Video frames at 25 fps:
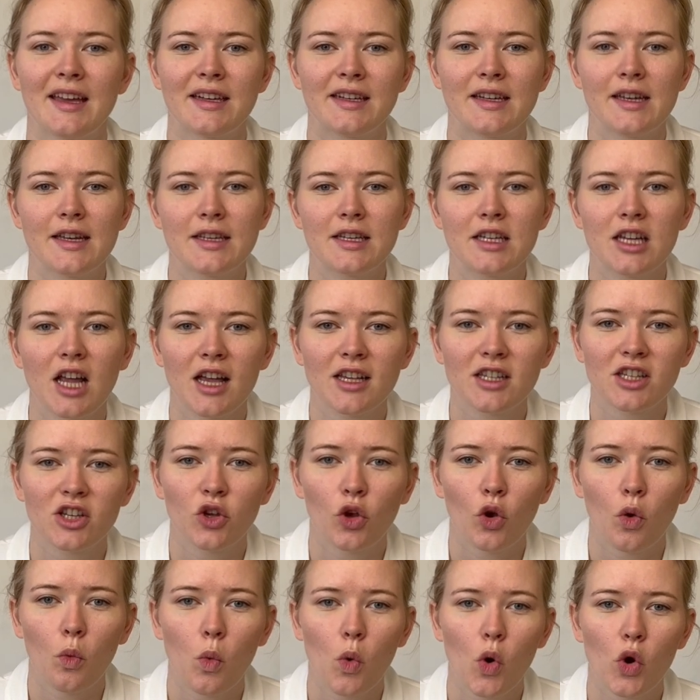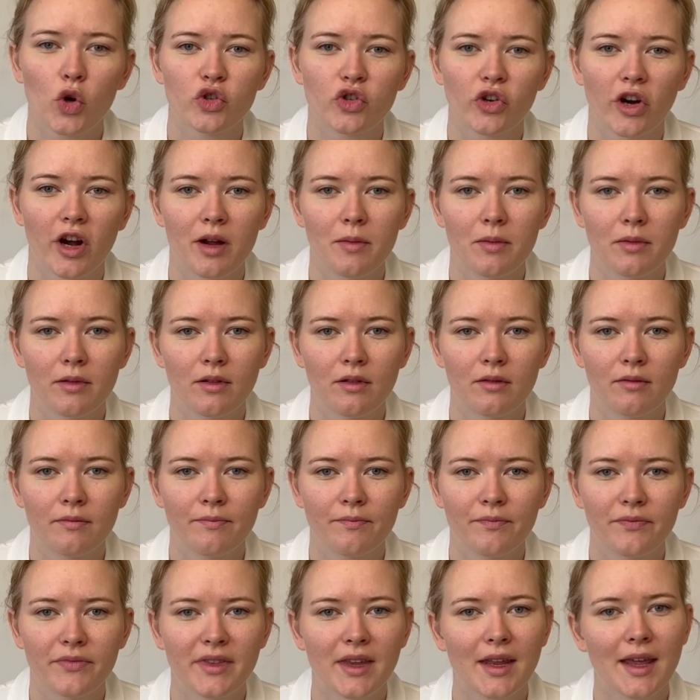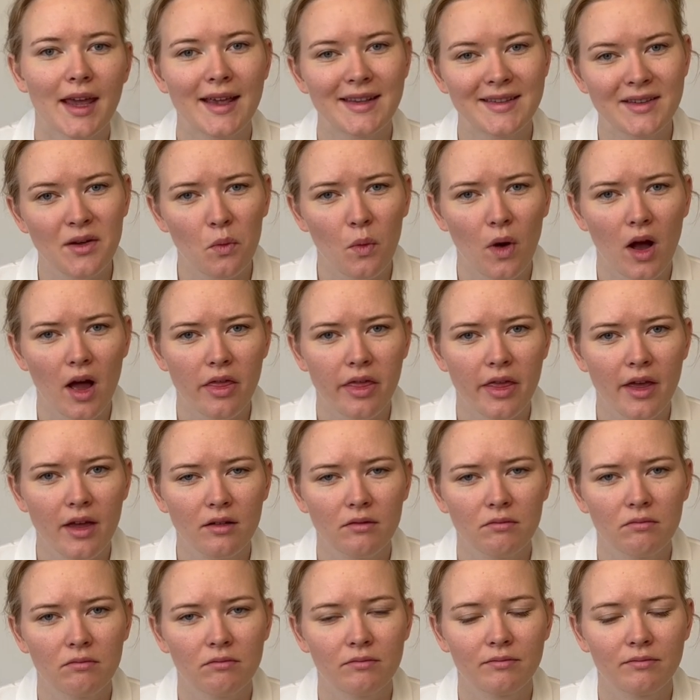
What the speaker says: Digitising your wardrobe. Is it worth it?